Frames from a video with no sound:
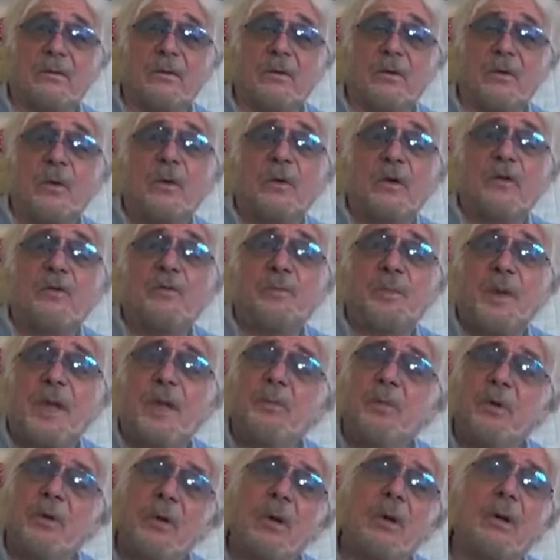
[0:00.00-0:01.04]
who these
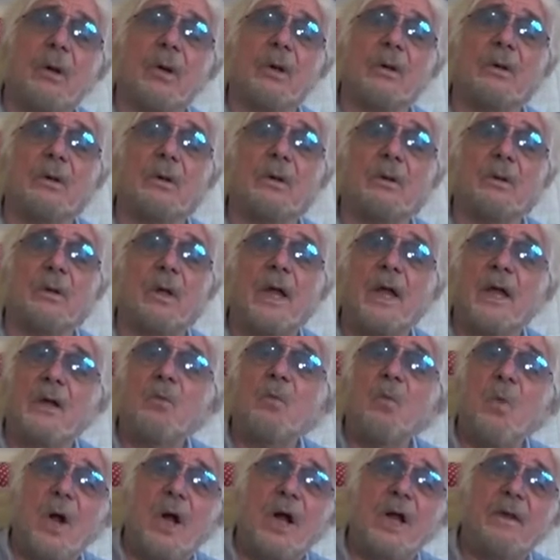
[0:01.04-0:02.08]
people are
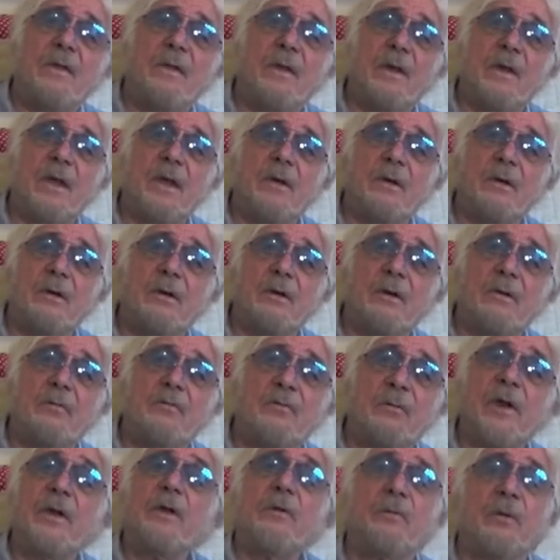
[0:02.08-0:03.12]
and why they are
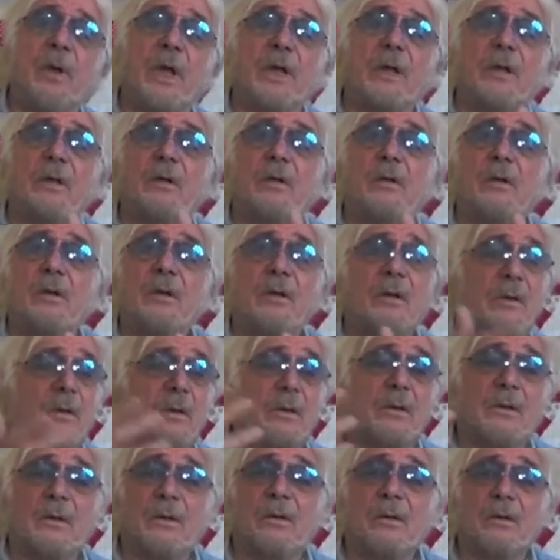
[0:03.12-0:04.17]
venerated
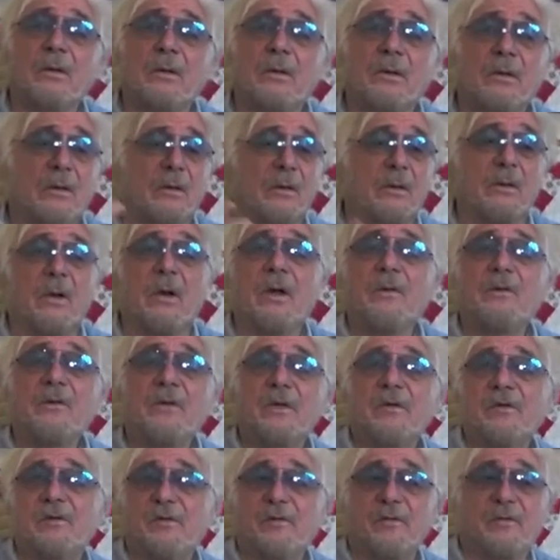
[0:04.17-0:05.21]
on
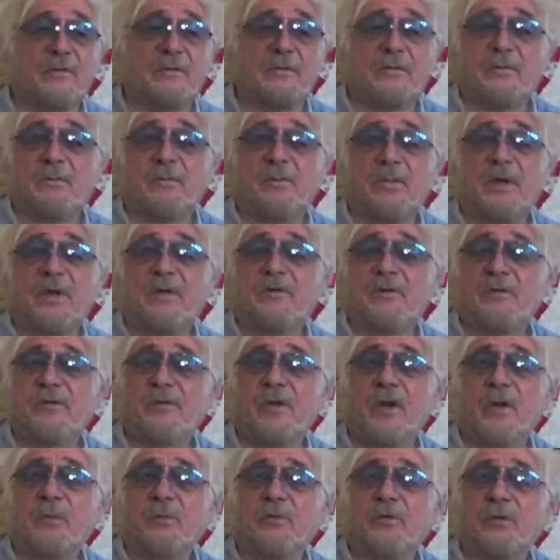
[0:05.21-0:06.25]
this piece of
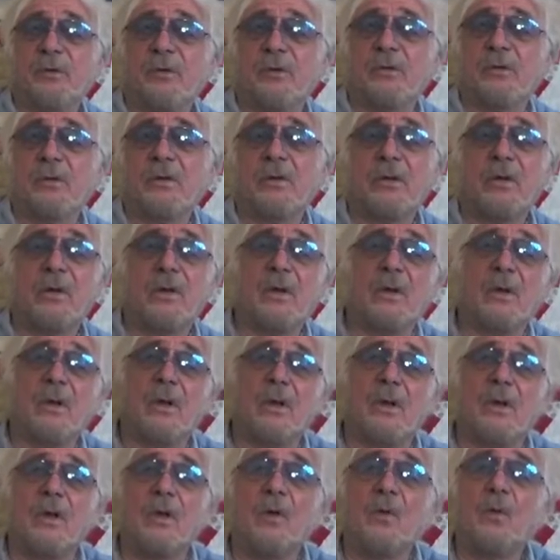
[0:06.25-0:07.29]
sculpture
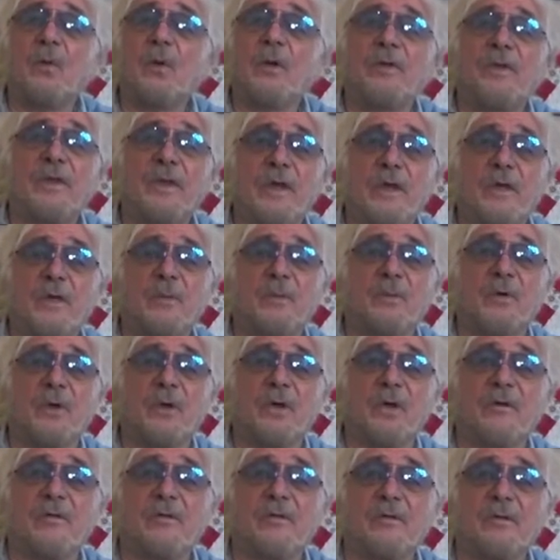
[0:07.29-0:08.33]
with the
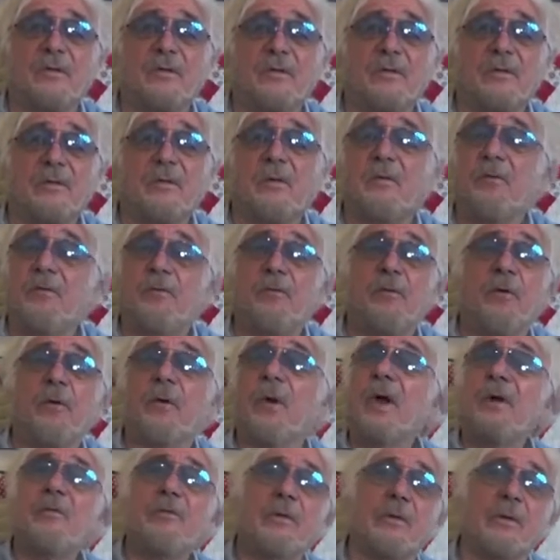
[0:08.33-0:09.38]
Enterprise
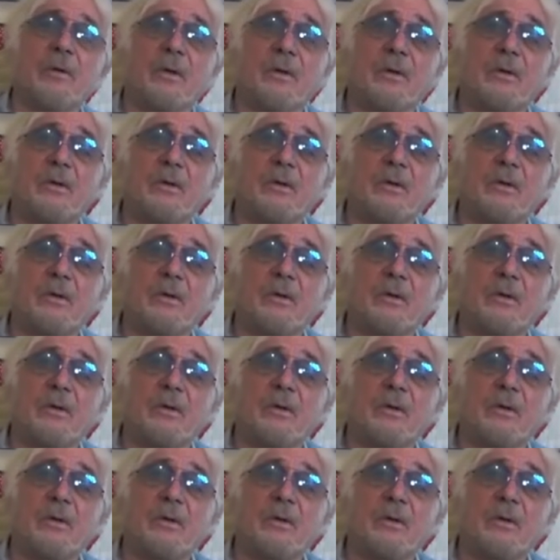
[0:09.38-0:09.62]
forever.